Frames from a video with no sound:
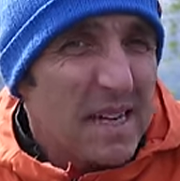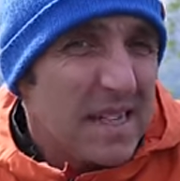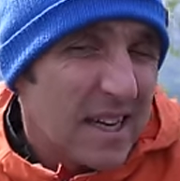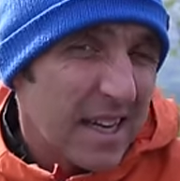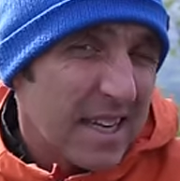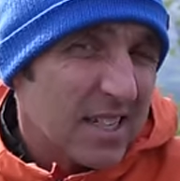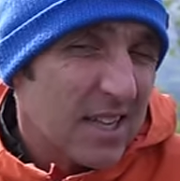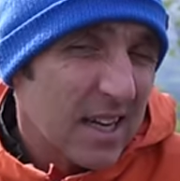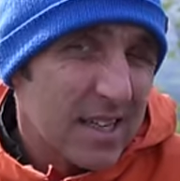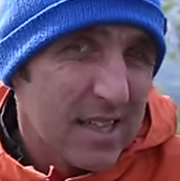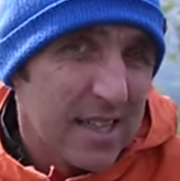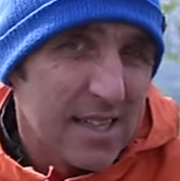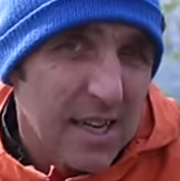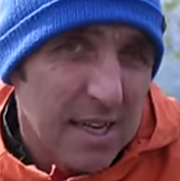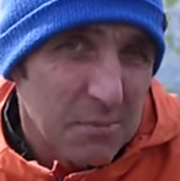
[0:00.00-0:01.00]
basically
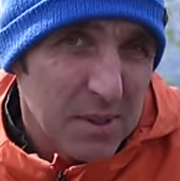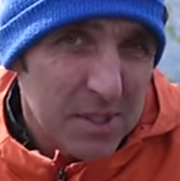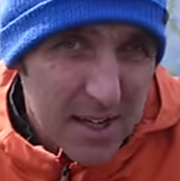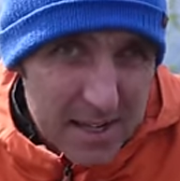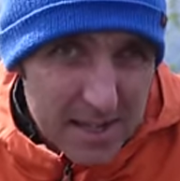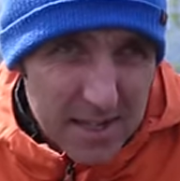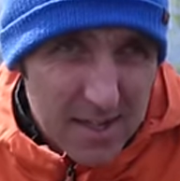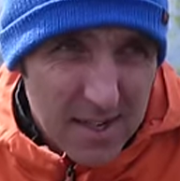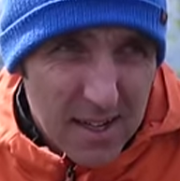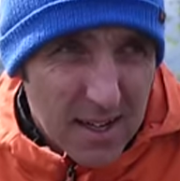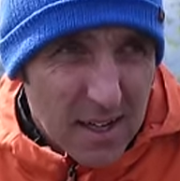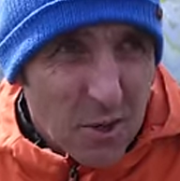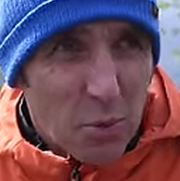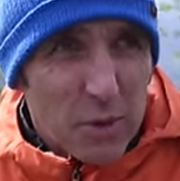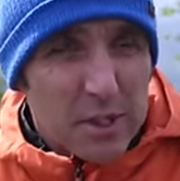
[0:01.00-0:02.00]
66%,
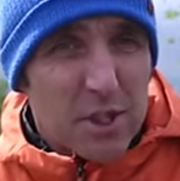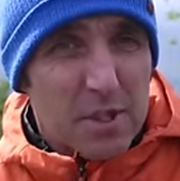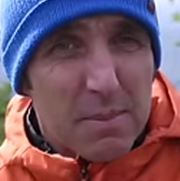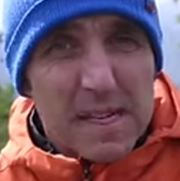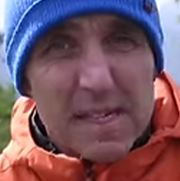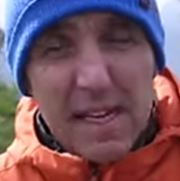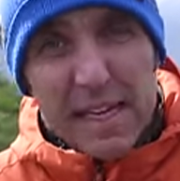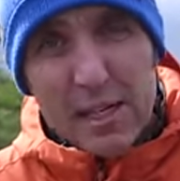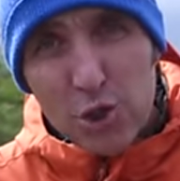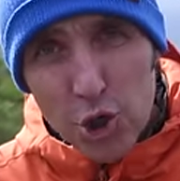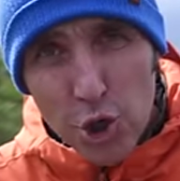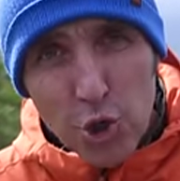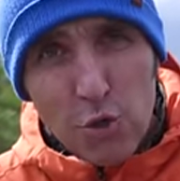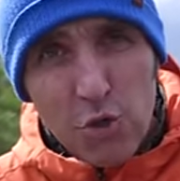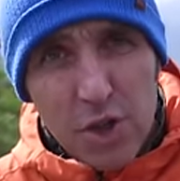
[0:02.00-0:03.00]
which is basically
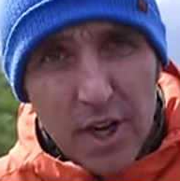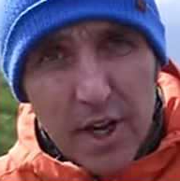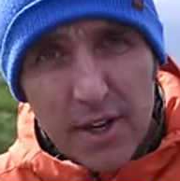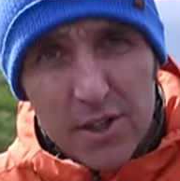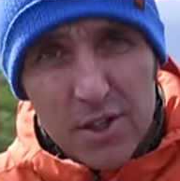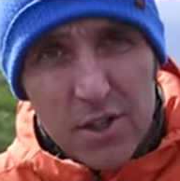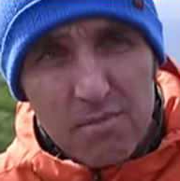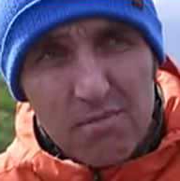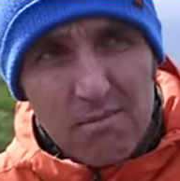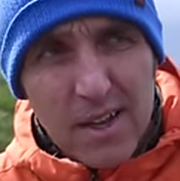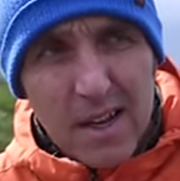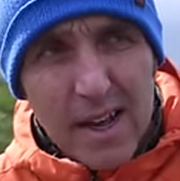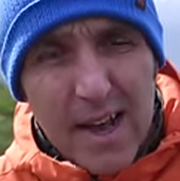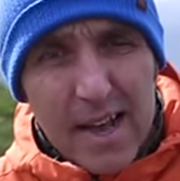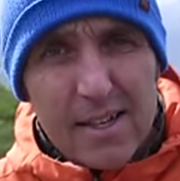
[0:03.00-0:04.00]
2/3.
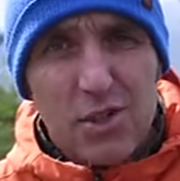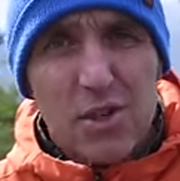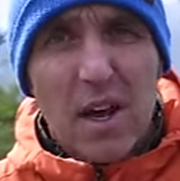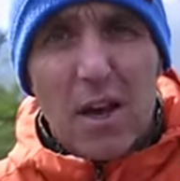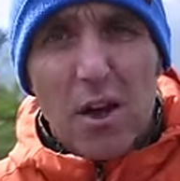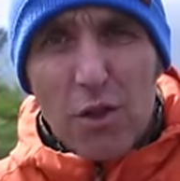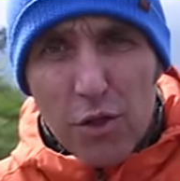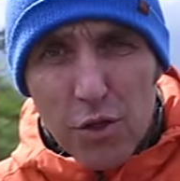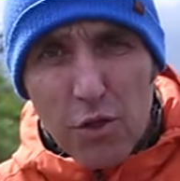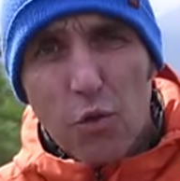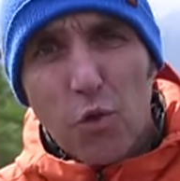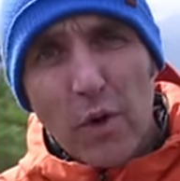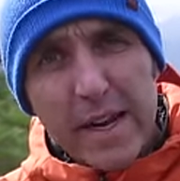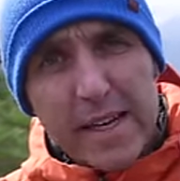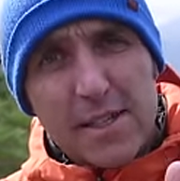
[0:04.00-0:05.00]
Hence,
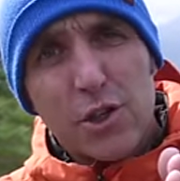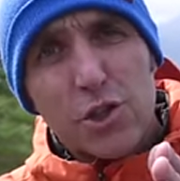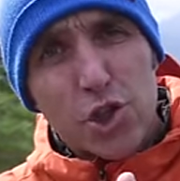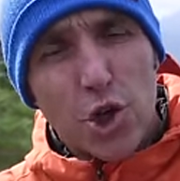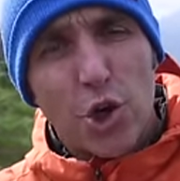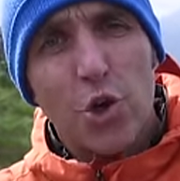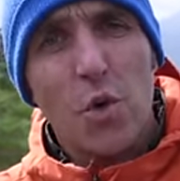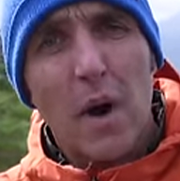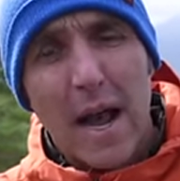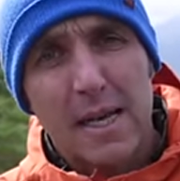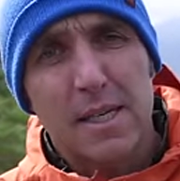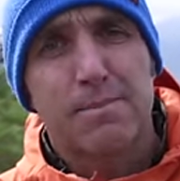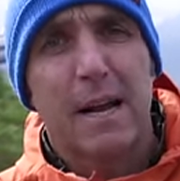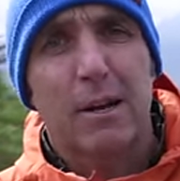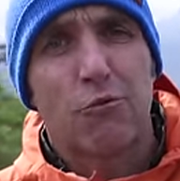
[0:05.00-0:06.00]
3:2
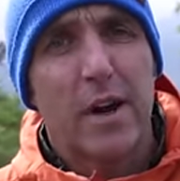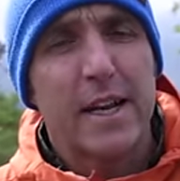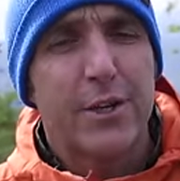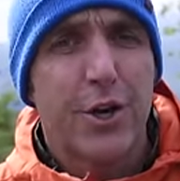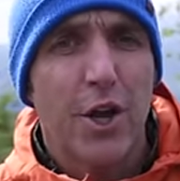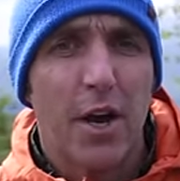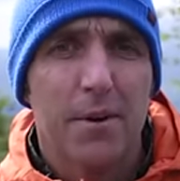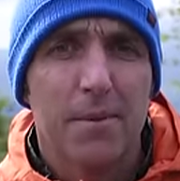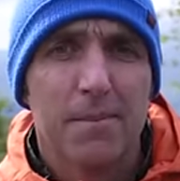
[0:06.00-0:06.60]
aspect ratio.